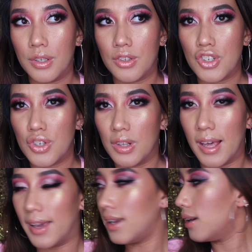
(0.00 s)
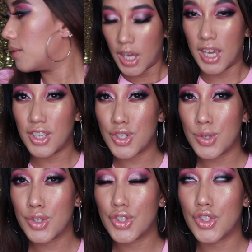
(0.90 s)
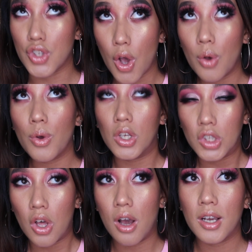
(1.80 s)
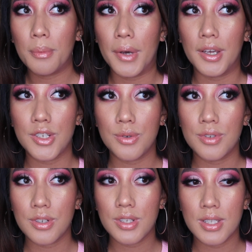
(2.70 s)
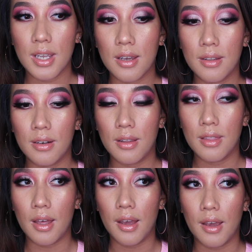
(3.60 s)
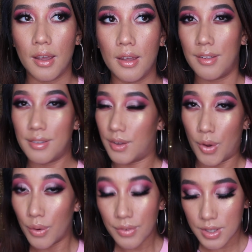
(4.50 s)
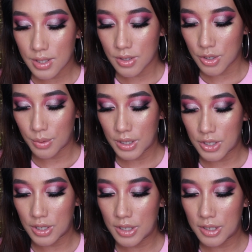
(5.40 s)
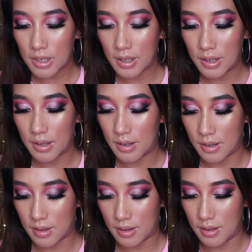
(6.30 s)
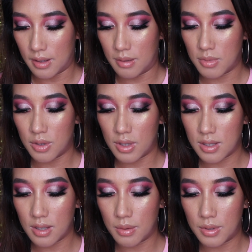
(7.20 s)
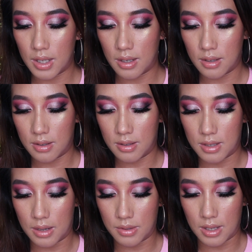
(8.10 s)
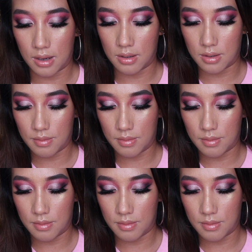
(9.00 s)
July. It took so long, but I do understand that COVID situation, so that's the only downside.